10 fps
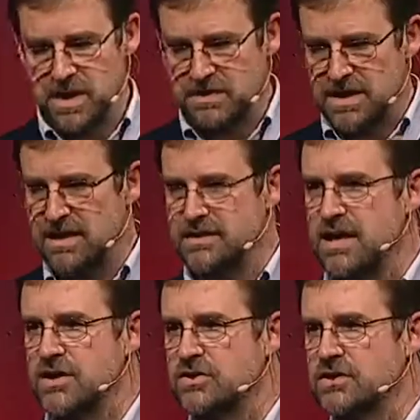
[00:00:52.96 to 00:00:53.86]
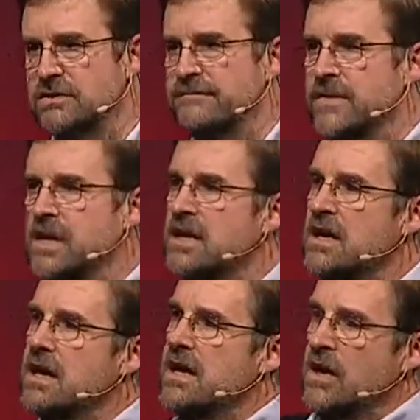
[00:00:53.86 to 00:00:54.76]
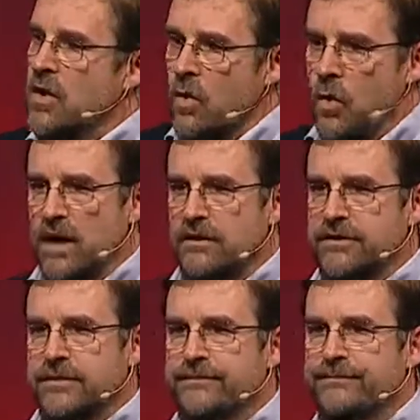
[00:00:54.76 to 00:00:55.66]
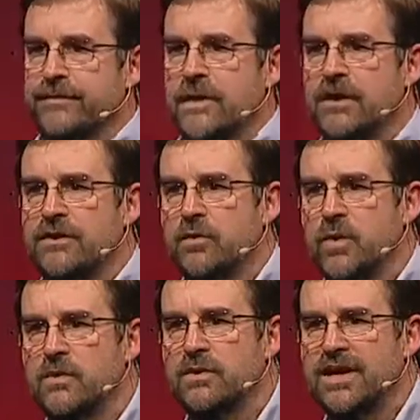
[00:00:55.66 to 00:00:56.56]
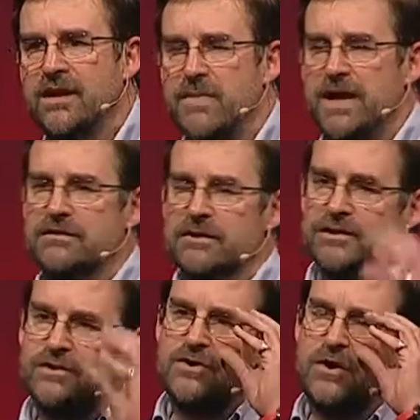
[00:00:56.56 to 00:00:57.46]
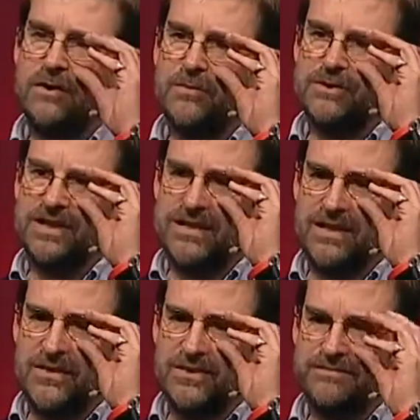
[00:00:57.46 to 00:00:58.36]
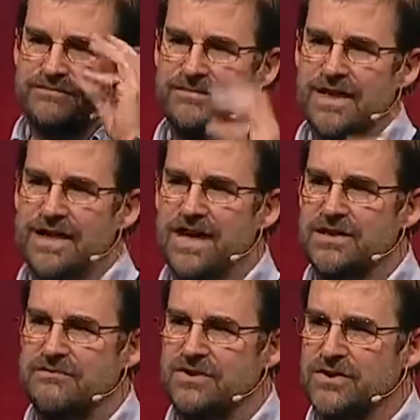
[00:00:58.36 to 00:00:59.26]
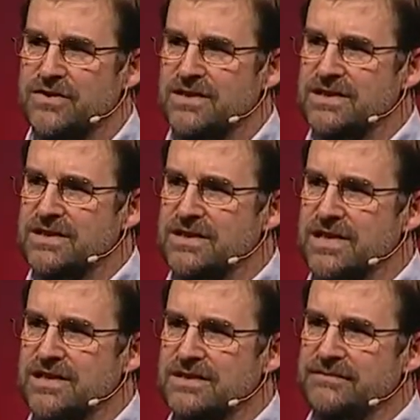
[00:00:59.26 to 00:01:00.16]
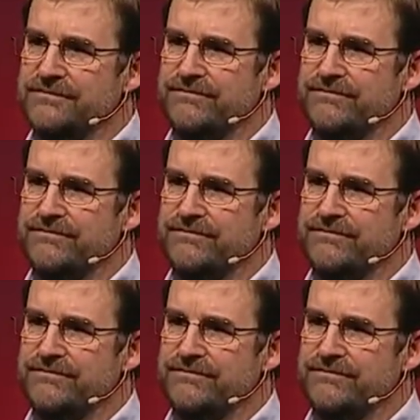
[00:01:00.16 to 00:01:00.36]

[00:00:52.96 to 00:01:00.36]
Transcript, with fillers: better sanitation, wealth, that we would get better at controlling mosquitoes and hence reduce this disease.